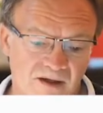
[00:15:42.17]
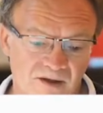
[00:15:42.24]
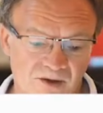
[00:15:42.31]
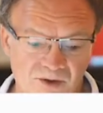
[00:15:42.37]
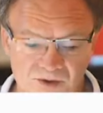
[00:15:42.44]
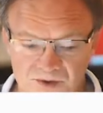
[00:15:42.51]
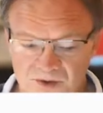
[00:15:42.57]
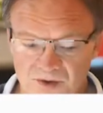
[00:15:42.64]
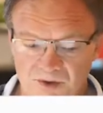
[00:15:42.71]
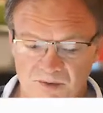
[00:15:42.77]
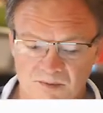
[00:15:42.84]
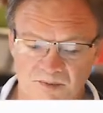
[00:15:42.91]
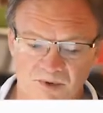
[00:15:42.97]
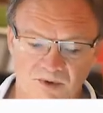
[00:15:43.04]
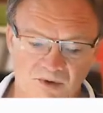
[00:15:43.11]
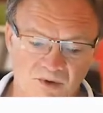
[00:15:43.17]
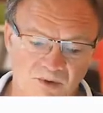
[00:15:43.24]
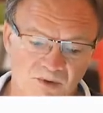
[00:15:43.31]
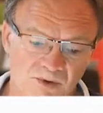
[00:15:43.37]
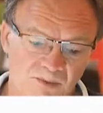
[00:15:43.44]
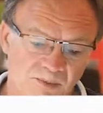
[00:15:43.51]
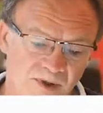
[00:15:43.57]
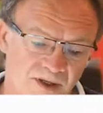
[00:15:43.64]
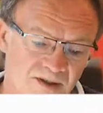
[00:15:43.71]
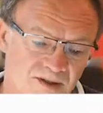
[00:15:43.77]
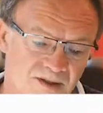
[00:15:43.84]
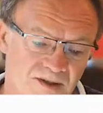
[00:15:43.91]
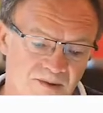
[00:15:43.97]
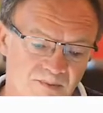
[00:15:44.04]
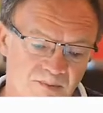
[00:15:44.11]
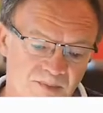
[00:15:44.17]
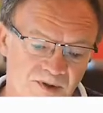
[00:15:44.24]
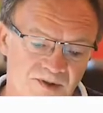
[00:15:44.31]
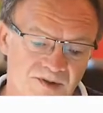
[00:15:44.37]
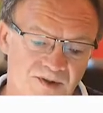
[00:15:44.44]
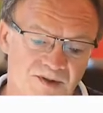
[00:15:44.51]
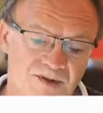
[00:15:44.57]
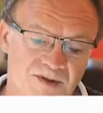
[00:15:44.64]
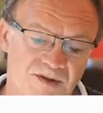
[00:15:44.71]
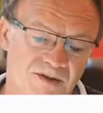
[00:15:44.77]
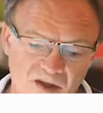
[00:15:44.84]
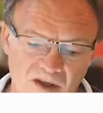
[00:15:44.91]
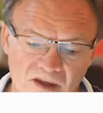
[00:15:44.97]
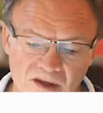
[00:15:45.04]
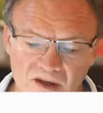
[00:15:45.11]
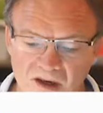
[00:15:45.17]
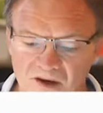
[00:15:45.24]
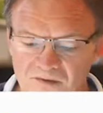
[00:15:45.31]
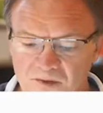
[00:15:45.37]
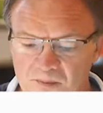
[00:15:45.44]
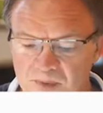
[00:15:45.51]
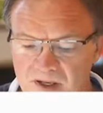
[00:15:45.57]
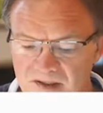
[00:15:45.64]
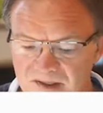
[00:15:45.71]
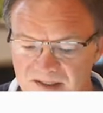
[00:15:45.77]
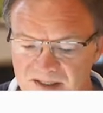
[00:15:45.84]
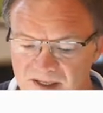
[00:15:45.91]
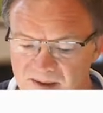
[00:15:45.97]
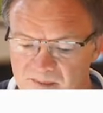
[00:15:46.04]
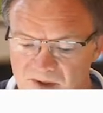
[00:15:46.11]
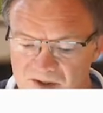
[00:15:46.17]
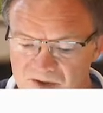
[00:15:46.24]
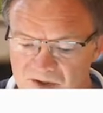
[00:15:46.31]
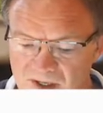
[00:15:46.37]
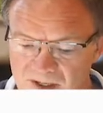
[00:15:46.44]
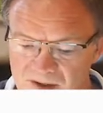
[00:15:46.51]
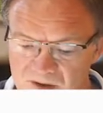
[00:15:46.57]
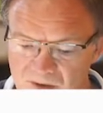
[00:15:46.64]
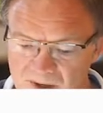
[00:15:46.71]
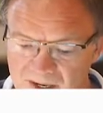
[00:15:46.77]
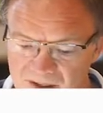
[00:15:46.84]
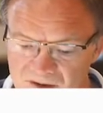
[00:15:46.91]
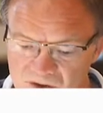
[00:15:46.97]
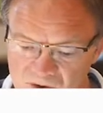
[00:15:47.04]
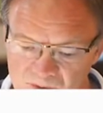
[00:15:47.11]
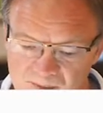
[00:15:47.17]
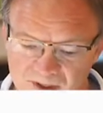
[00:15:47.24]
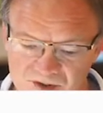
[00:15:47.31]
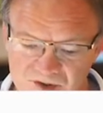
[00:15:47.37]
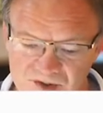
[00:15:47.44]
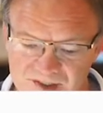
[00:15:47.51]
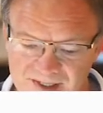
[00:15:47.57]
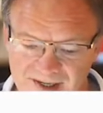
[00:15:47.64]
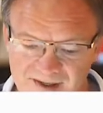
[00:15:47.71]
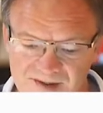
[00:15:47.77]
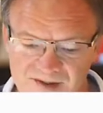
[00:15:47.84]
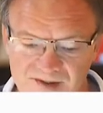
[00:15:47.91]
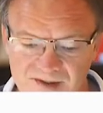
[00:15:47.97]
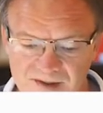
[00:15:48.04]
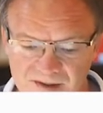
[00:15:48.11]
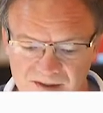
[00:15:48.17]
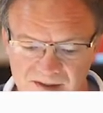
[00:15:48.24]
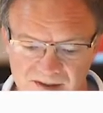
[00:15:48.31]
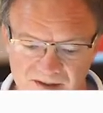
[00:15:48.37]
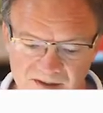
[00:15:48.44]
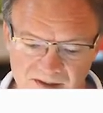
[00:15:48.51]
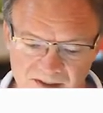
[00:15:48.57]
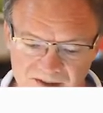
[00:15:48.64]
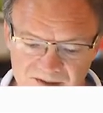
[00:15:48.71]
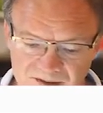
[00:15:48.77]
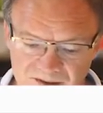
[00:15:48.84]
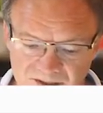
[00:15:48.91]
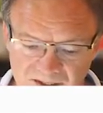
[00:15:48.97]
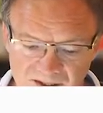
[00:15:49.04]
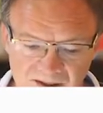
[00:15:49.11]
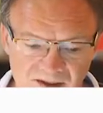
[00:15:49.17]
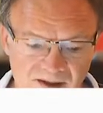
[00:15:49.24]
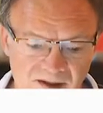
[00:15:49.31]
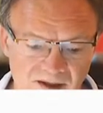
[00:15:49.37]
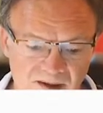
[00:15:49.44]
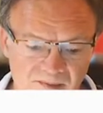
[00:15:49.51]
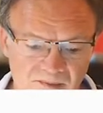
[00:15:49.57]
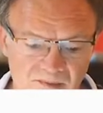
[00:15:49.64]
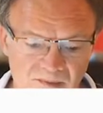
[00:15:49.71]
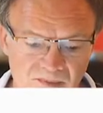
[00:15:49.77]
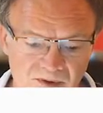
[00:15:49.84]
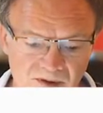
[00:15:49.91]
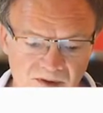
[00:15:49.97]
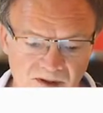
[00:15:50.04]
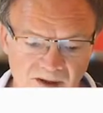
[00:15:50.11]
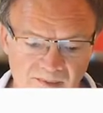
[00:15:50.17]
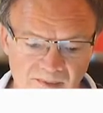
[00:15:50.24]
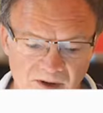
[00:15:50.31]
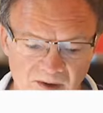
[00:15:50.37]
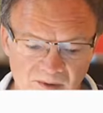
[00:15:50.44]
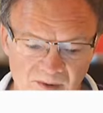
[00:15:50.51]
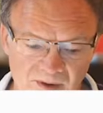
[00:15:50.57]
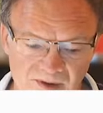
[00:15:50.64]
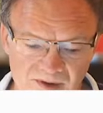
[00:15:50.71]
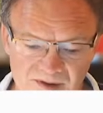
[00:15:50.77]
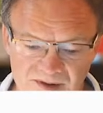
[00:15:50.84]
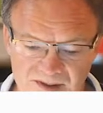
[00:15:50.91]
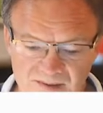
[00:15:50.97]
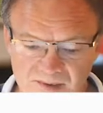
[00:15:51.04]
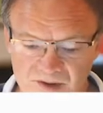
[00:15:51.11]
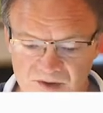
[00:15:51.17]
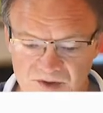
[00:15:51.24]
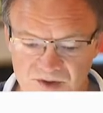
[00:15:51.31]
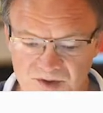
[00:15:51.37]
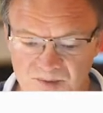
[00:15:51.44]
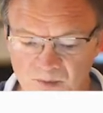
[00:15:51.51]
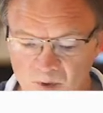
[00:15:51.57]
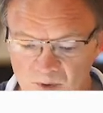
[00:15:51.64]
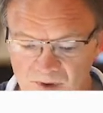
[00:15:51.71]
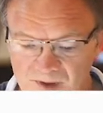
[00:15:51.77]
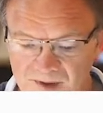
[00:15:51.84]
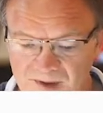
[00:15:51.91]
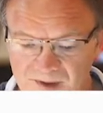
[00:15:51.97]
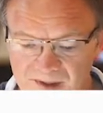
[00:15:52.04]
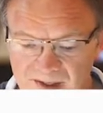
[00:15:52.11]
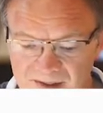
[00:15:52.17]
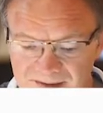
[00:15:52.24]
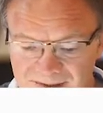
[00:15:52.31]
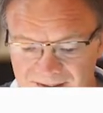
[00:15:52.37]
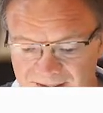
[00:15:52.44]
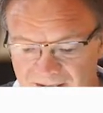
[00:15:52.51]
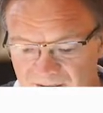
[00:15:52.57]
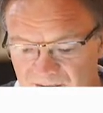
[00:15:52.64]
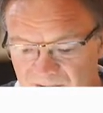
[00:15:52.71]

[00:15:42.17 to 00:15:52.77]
YouTube, Google+, Pinterest. If you placed an image and you had too much text, let's say I want this image smaller than that, and now